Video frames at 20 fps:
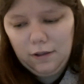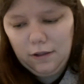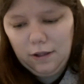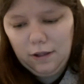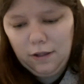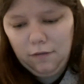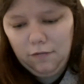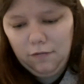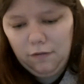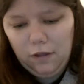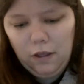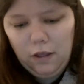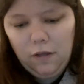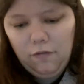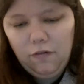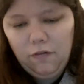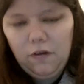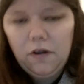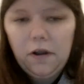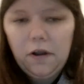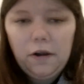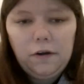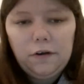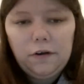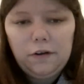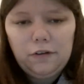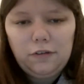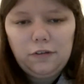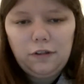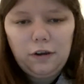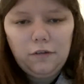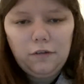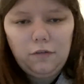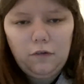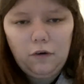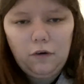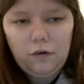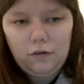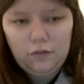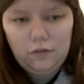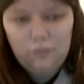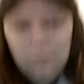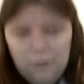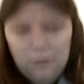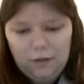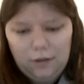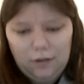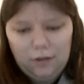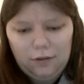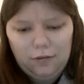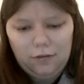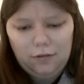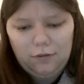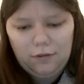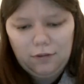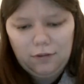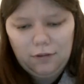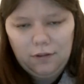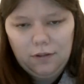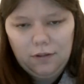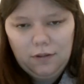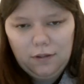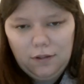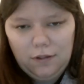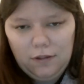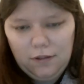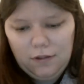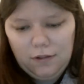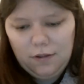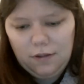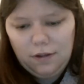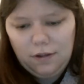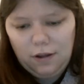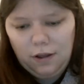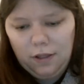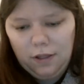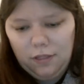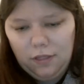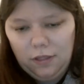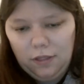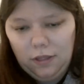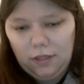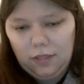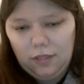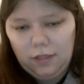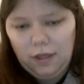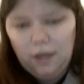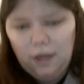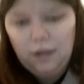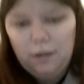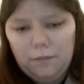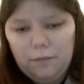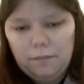If you're interested, of course, because I think that